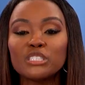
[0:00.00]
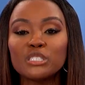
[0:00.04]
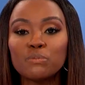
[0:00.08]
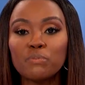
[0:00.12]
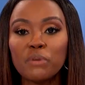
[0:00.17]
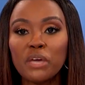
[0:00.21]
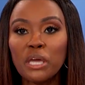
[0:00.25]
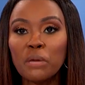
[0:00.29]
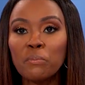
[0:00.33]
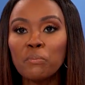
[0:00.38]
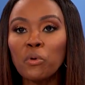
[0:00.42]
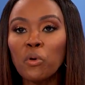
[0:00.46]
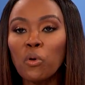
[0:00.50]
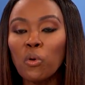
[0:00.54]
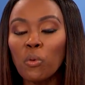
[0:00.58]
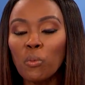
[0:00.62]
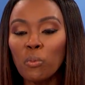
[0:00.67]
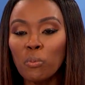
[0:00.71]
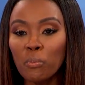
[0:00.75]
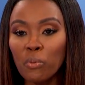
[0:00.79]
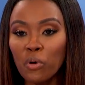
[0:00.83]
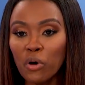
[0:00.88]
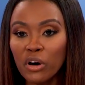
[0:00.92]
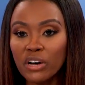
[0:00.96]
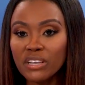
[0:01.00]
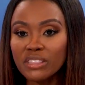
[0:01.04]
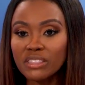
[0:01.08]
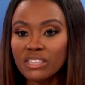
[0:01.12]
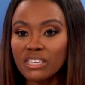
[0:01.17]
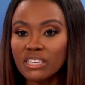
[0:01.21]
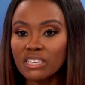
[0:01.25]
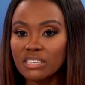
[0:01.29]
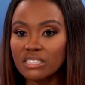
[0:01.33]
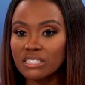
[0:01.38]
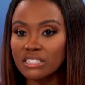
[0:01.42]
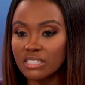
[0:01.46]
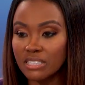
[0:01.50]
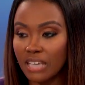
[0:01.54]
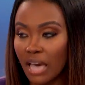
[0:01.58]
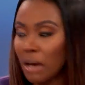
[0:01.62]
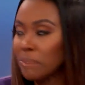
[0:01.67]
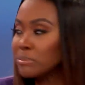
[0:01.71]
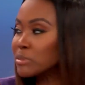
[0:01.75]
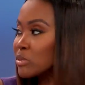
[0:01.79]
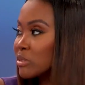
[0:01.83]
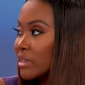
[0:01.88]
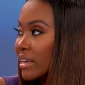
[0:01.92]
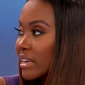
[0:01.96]
is people put these
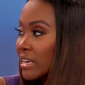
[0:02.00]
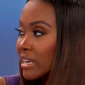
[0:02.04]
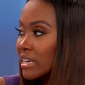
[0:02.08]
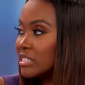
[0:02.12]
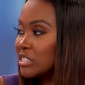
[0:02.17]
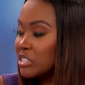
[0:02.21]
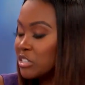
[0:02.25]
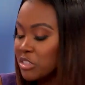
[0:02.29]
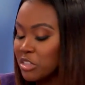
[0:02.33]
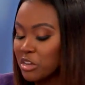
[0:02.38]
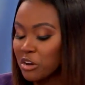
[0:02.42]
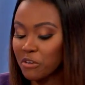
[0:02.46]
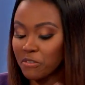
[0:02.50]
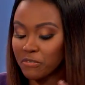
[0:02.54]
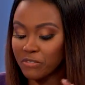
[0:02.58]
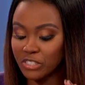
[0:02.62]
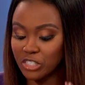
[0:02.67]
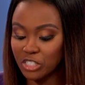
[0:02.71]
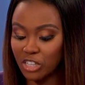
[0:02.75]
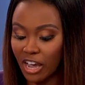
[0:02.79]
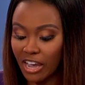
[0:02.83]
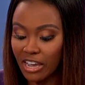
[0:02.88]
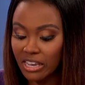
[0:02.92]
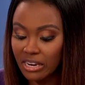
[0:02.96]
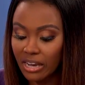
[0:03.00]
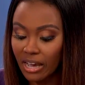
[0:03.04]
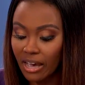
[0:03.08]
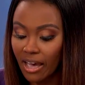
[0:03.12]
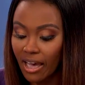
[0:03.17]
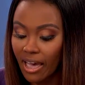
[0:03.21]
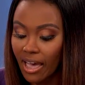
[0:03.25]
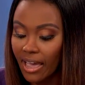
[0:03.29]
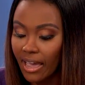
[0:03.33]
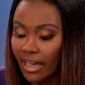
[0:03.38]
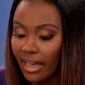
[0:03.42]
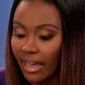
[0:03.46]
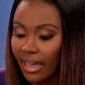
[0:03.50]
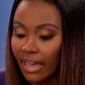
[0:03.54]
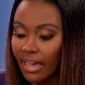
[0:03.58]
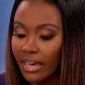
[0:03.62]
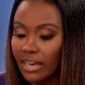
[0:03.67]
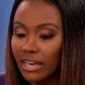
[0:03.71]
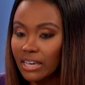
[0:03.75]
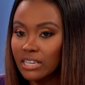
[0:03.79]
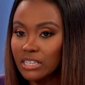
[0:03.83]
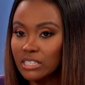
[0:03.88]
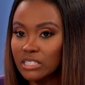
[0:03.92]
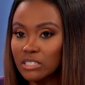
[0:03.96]
capsules like into their vagina,
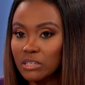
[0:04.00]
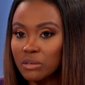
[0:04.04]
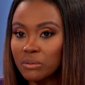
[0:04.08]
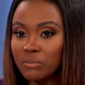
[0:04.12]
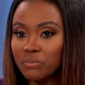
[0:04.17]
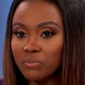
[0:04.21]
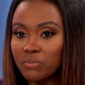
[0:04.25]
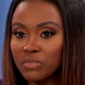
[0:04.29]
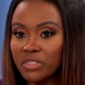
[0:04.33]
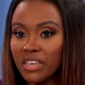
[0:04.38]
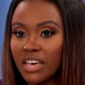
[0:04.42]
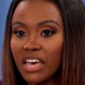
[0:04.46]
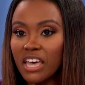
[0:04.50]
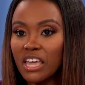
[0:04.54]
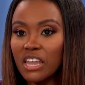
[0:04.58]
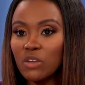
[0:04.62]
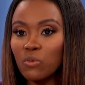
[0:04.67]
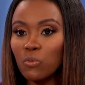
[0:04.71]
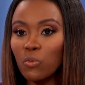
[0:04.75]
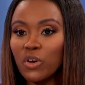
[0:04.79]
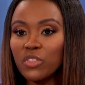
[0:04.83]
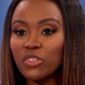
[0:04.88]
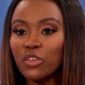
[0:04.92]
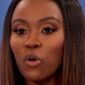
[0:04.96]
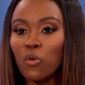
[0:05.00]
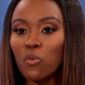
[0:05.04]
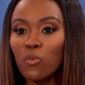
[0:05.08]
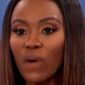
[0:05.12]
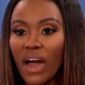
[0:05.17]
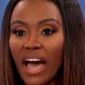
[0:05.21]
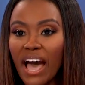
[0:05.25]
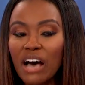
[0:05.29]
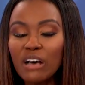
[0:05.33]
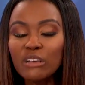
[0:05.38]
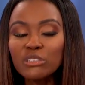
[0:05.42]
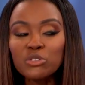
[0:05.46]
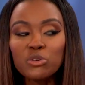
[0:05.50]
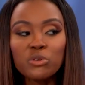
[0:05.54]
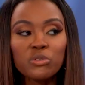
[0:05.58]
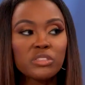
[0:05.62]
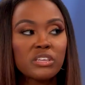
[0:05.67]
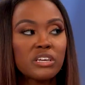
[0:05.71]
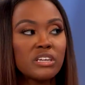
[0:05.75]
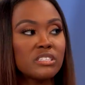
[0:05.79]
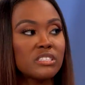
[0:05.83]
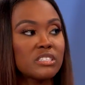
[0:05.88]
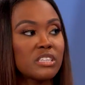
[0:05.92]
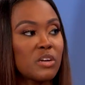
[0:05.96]
and then with arousal,
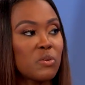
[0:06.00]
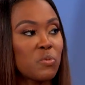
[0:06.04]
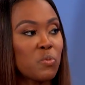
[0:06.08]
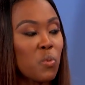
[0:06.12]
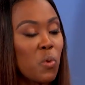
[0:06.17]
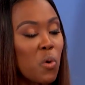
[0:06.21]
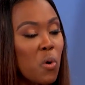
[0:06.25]
things get